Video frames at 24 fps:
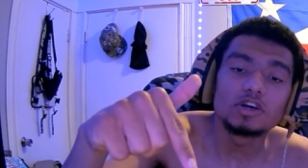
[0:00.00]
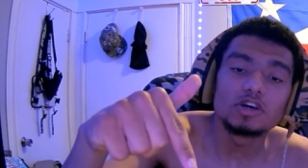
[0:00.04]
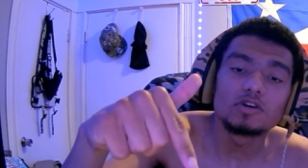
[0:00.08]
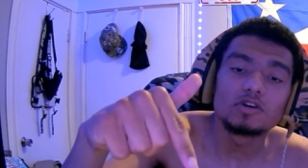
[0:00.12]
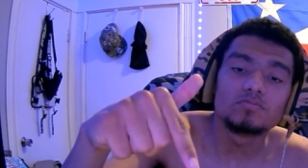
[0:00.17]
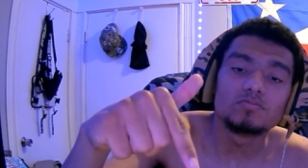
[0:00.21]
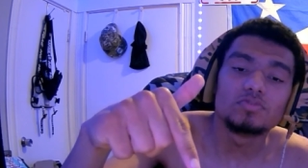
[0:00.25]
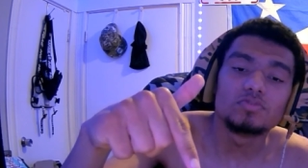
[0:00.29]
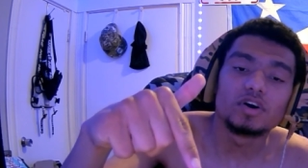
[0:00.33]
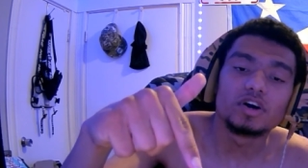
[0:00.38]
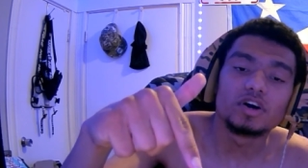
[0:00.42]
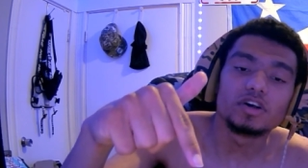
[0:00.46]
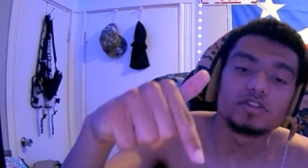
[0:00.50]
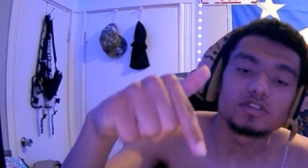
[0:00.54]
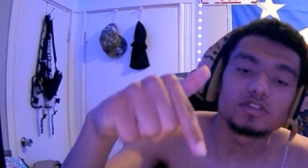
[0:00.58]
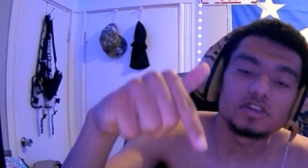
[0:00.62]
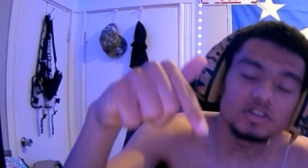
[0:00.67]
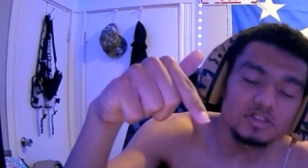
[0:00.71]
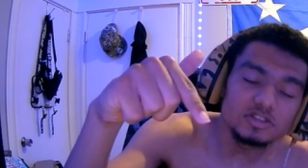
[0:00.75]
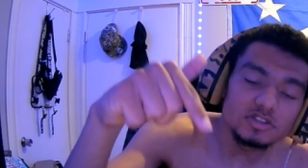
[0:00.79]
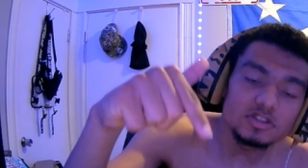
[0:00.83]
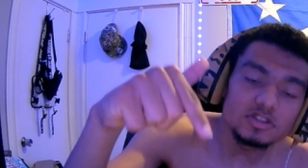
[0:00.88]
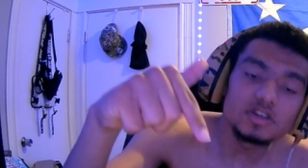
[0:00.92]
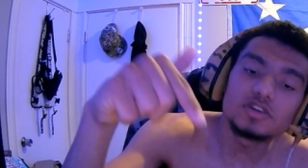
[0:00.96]
But
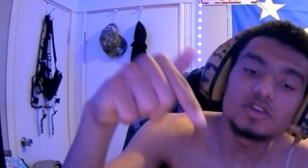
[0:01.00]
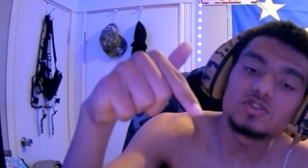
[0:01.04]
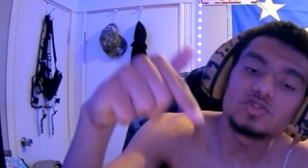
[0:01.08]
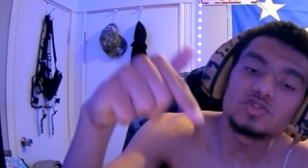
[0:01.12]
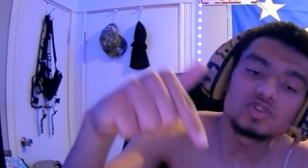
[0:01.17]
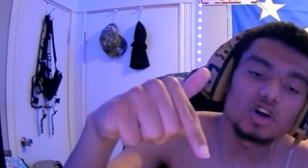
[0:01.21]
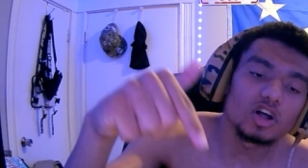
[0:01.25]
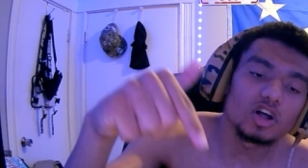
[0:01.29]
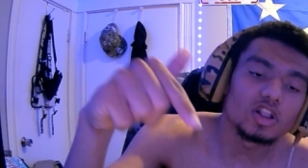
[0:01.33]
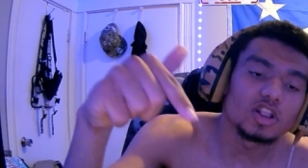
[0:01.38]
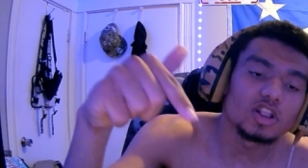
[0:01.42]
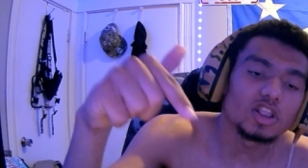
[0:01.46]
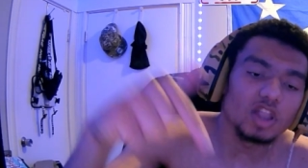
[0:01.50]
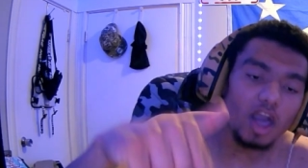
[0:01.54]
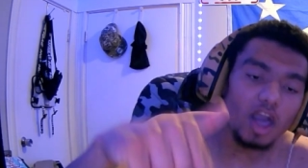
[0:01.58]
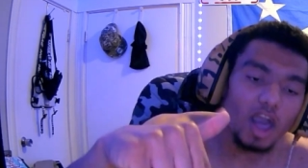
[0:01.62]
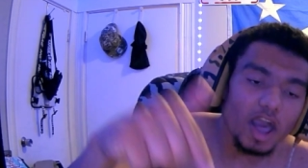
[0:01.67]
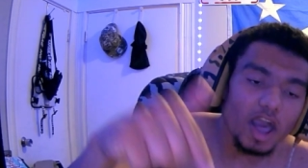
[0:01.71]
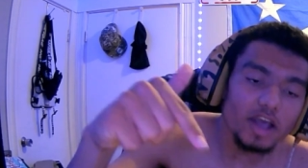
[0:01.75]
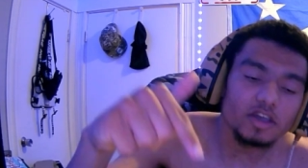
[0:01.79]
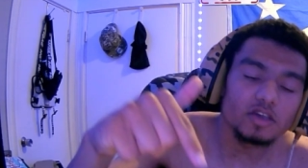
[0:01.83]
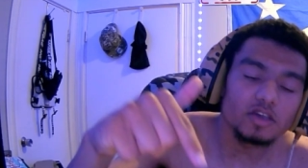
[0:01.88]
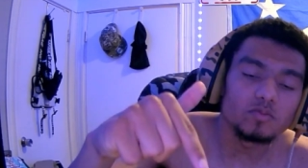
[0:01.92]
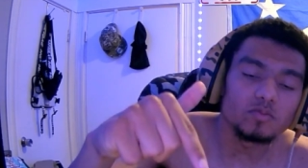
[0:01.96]
these niggas are
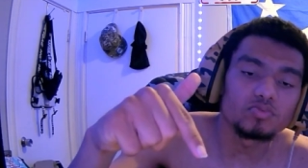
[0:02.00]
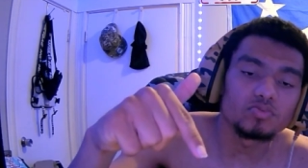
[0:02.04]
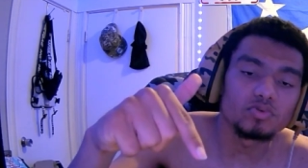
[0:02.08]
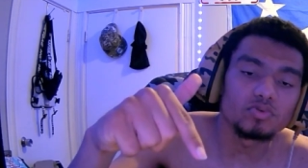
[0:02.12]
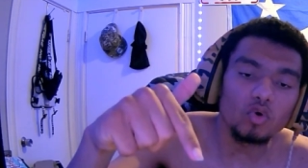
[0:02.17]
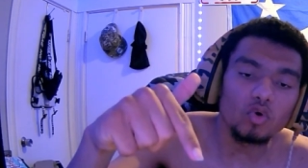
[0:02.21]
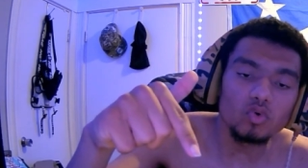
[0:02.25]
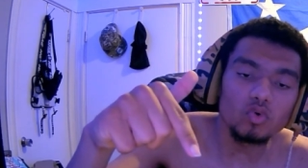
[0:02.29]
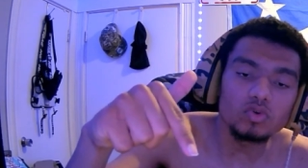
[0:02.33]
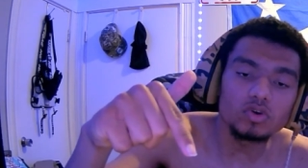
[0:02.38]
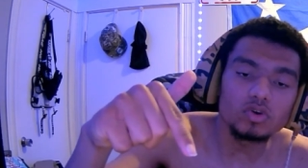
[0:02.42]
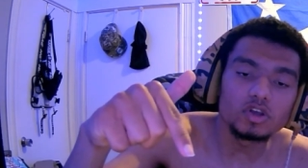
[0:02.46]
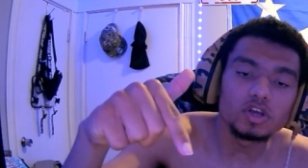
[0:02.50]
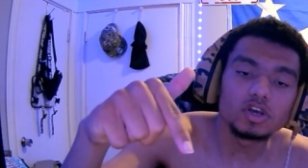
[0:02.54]
lacking, bro.